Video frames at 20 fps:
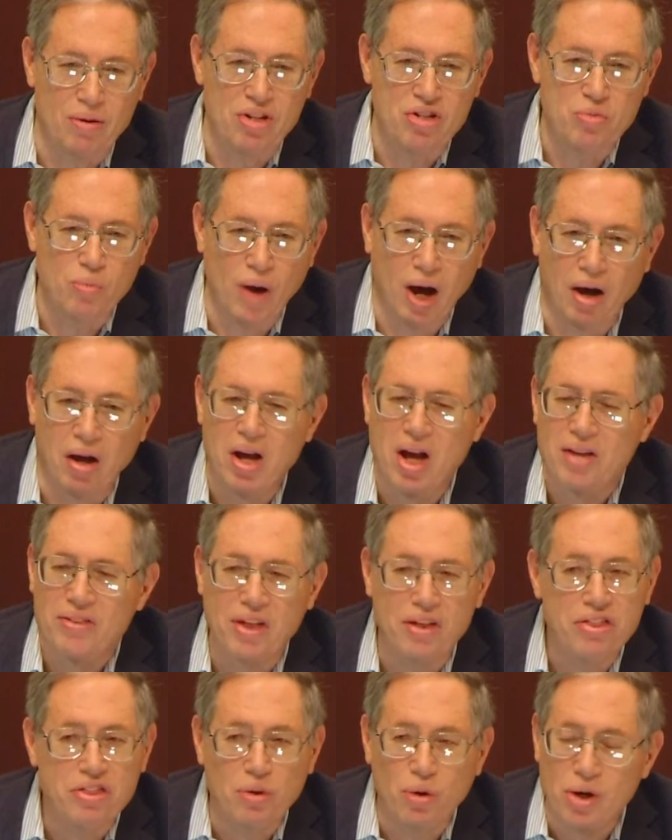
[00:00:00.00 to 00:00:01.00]
those as well. Are the
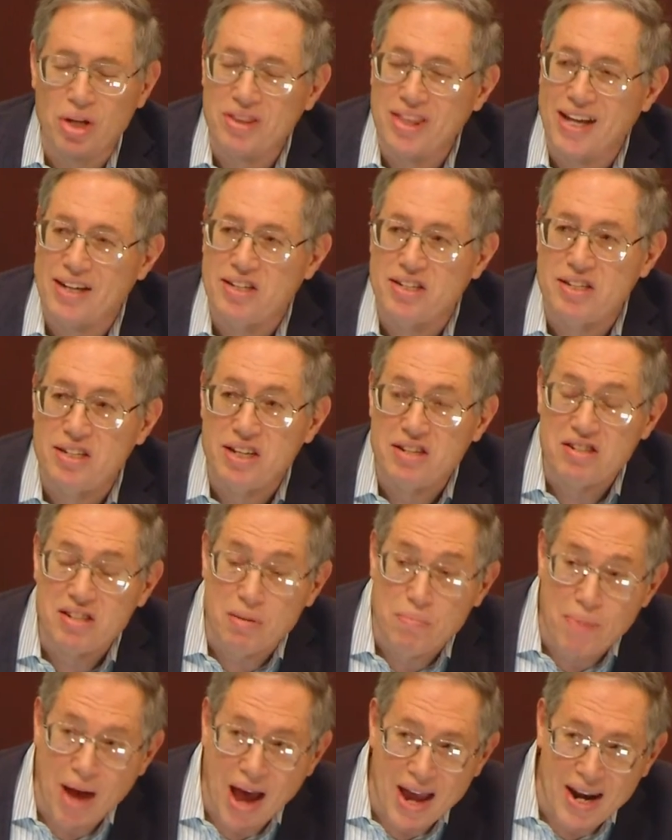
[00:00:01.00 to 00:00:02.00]
same the people thought that
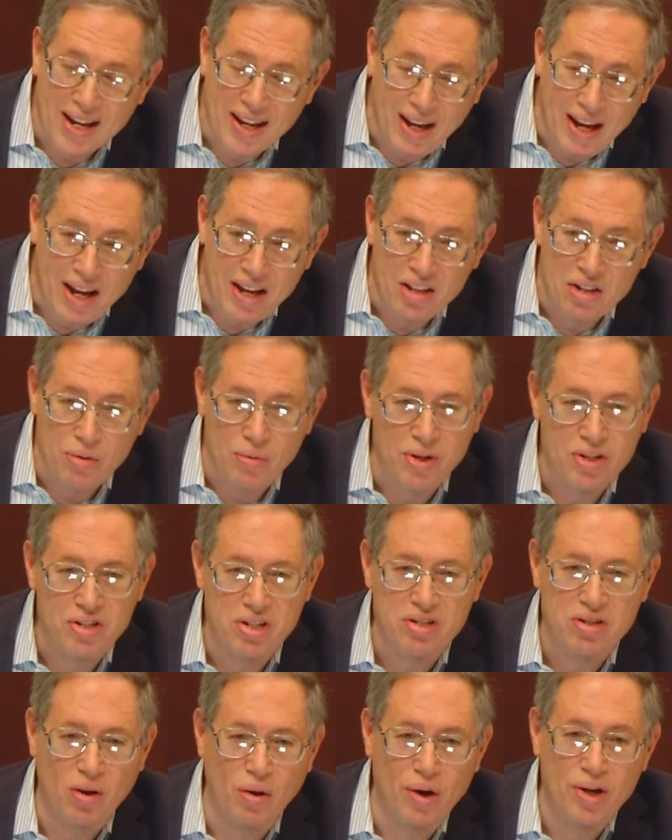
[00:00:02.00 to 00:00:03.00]
systematic
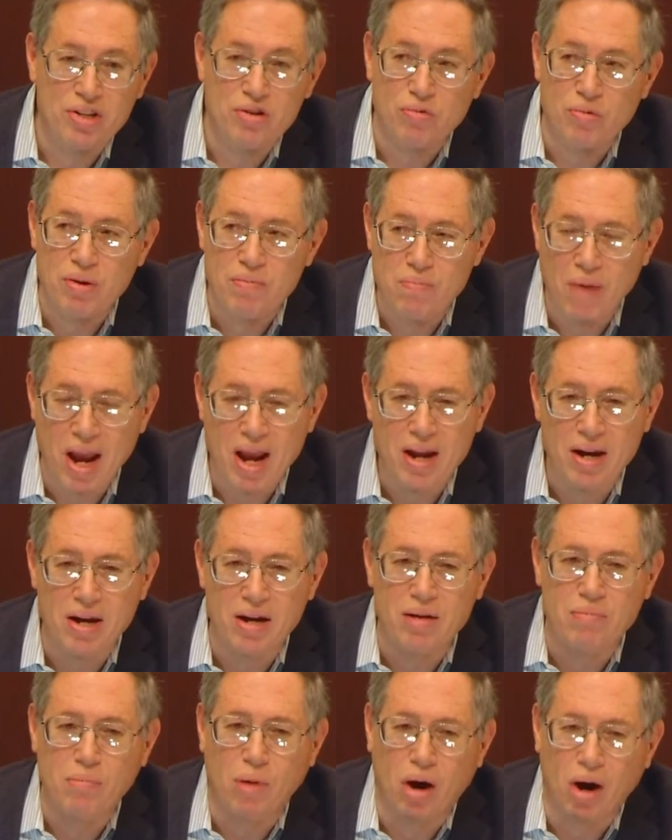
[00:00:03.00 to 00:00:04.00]
ignorance is going to remain
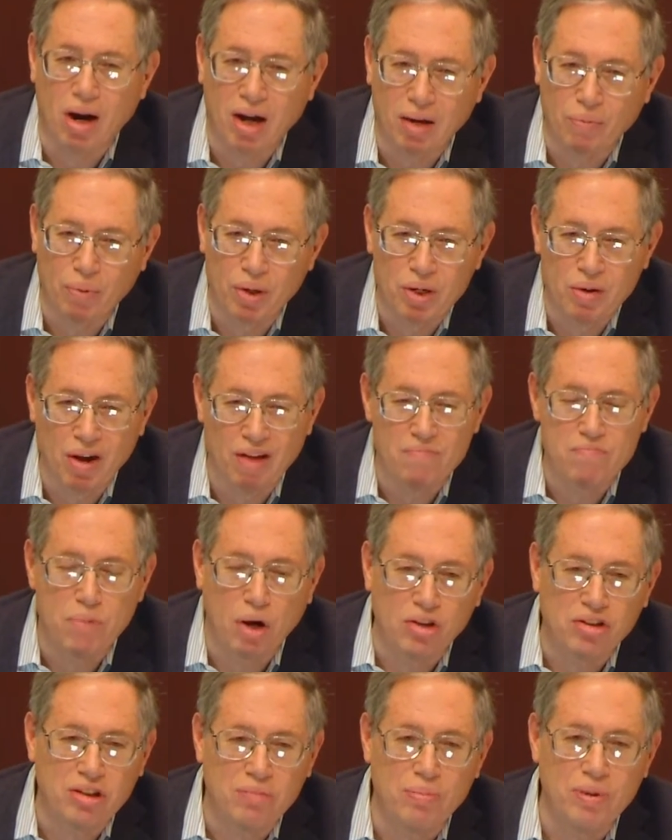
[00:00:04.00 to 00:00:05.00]
in a market when you have
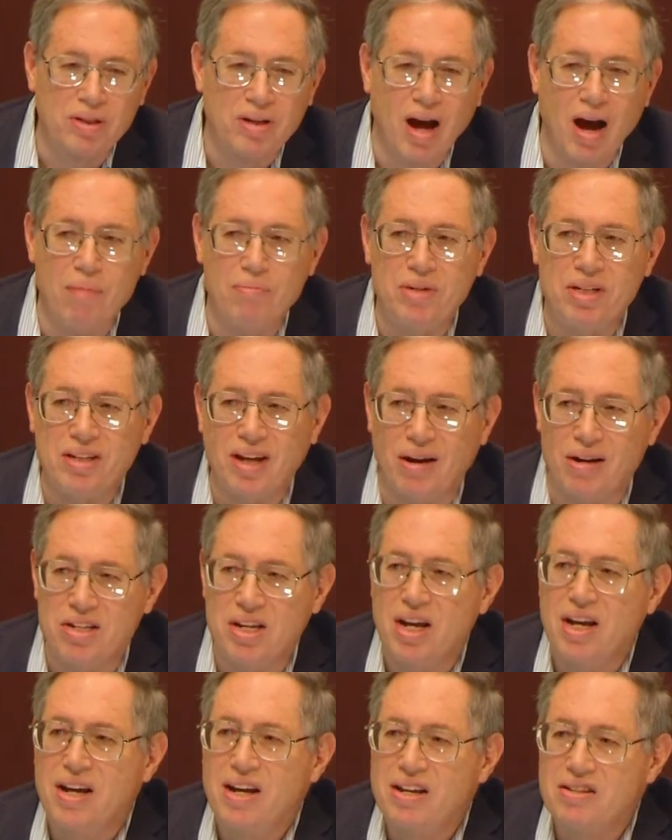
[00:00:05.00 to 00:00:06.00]
multiple
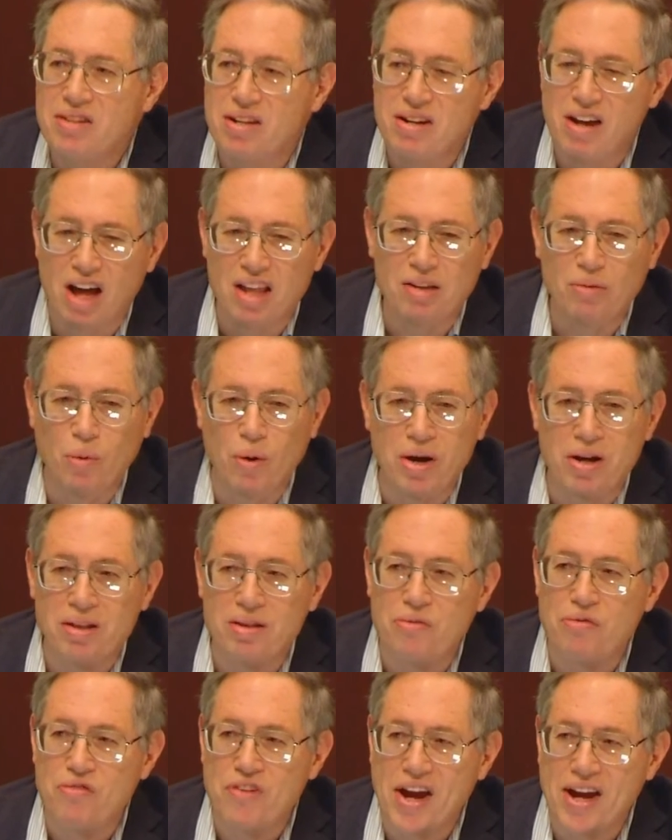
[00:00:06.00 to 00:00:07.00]
commentaries is another one
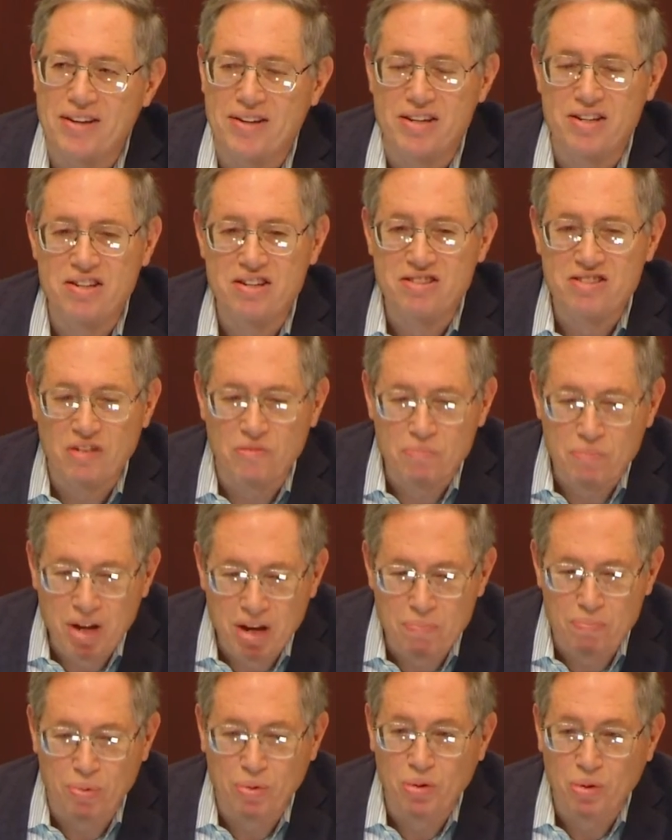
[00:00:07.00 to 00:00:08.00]
of the fantasies of
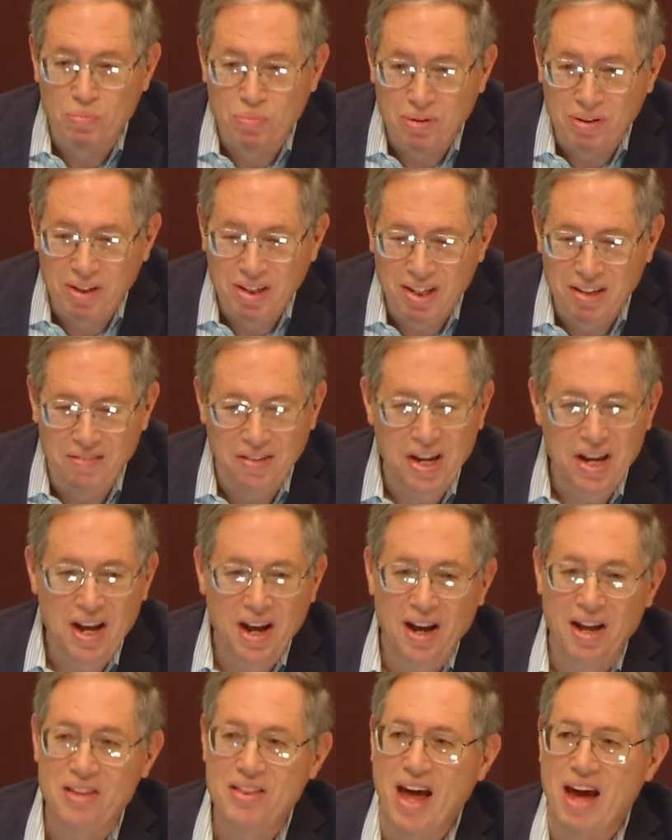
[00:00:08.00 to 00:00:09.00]
people who
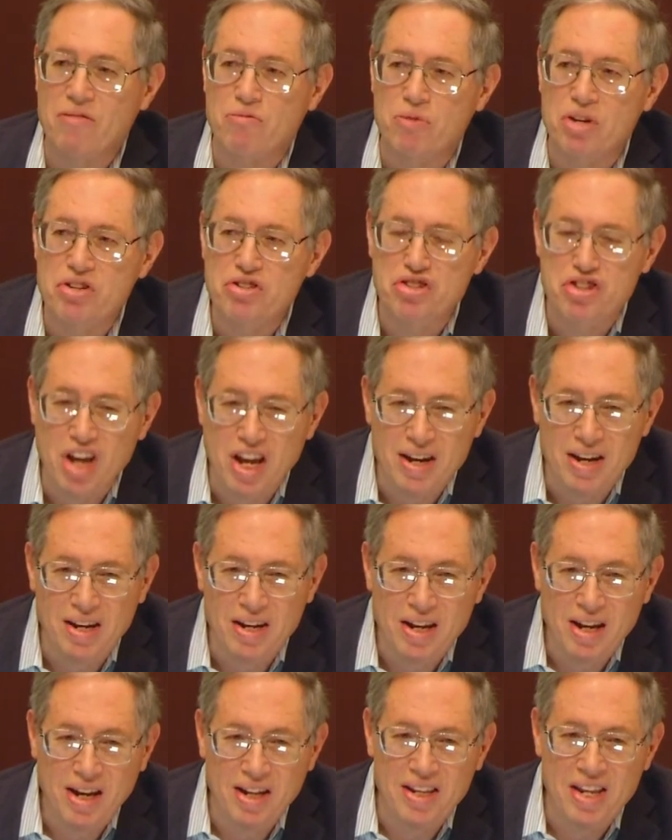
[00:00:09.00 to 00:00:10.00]
believe uh, that
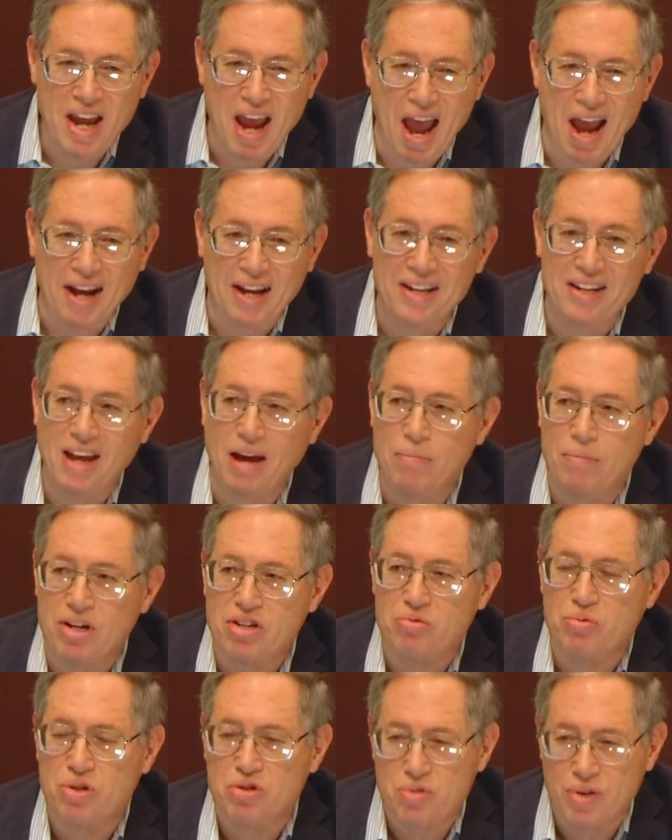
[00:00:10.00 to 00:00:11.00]
rigidity in the
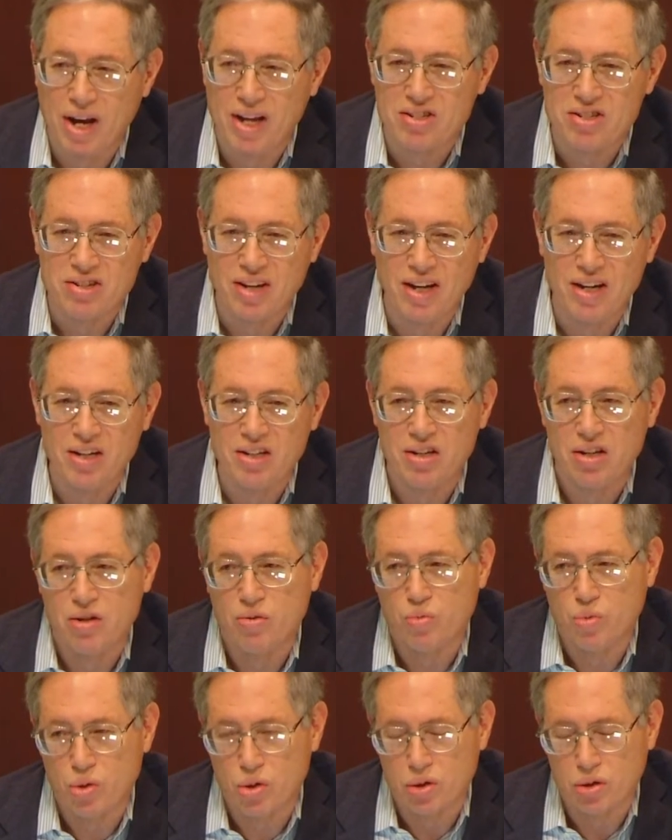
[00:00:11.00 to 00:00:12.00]
academic would translate into
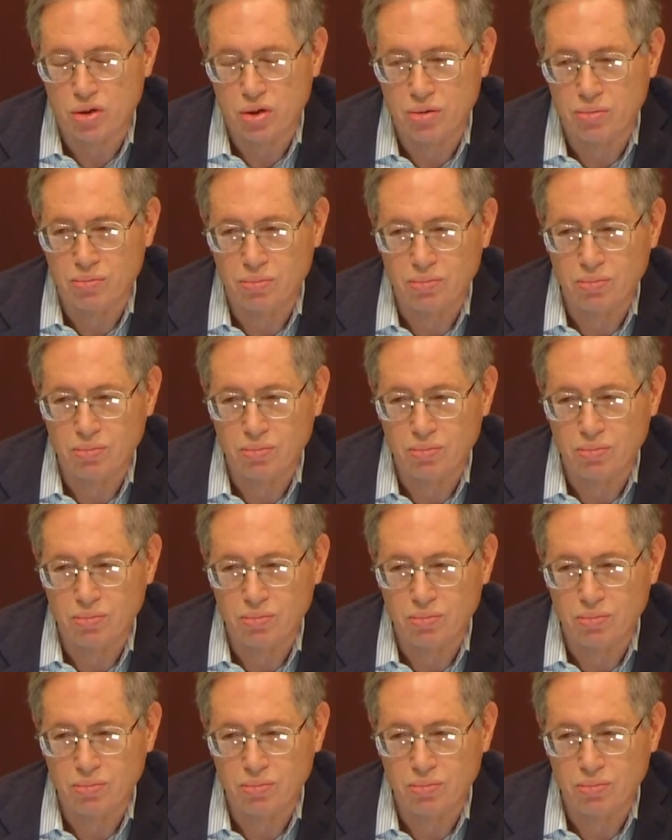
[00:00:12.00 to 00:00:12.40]
the world.